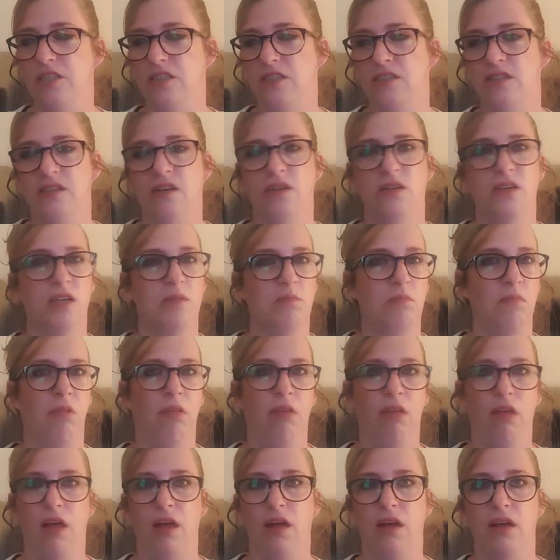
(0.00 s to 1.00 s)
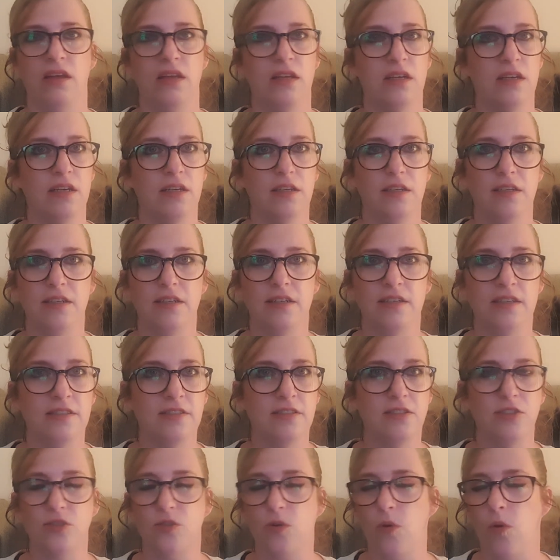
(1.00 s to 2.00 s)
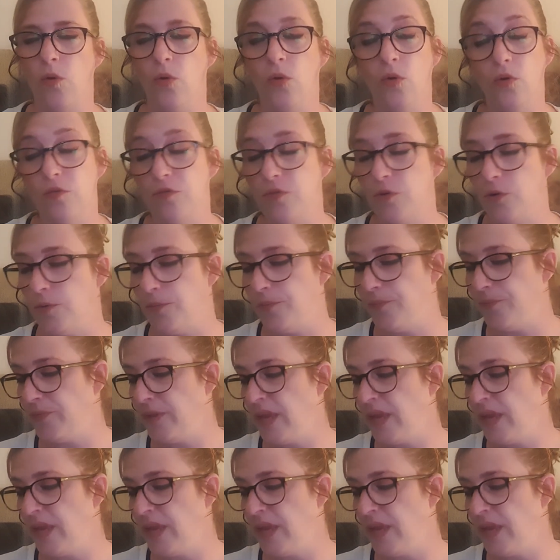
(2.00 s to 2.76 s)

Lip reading: just like ugh. Just awful.